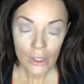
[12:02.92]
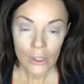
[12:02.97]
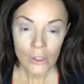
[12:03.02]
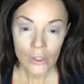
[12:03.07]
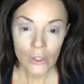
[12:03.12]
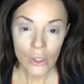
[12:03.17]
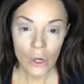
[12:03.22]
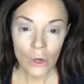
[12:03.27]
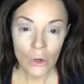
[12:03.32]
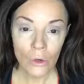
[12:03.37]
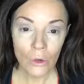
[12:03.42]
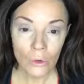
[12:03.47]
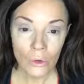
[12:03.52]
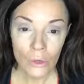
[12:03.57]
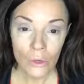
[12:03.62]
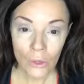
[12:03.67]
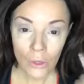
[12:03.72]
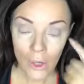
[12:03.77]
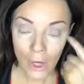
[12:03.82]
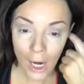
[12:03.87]

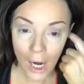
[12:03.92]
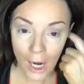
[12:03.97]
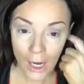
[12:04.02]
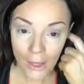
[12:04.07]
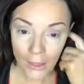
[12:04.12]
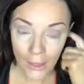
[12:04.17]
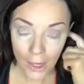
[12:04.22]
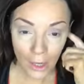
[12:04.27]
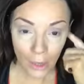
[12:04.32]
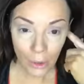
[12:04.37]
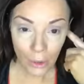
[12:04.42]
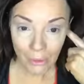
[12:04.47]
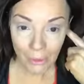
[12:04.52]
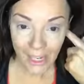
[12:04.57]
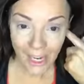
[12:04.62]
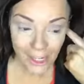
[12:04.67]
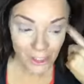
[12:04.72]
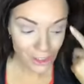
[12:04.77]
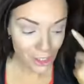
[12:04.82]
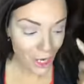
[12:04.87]
So I thought, oh my
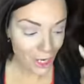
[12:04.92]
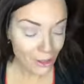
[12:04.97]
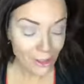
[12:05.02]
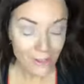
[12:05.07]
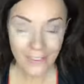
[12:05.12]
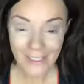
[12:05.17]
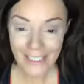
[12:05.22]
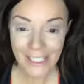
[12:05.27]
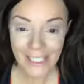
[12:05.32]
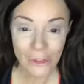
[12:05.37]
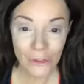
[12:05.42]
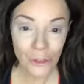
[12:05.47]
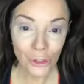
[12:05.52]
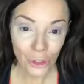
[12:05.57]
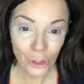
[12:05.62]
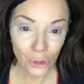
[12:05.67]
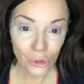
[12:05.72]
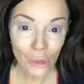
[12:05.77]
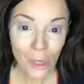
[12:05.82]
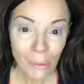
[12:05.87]
gosh, I don't even need to use the
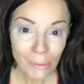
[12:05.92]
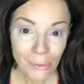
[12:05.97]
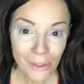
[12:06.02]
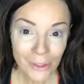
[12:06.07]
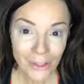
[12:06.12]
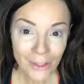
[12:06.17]
strips.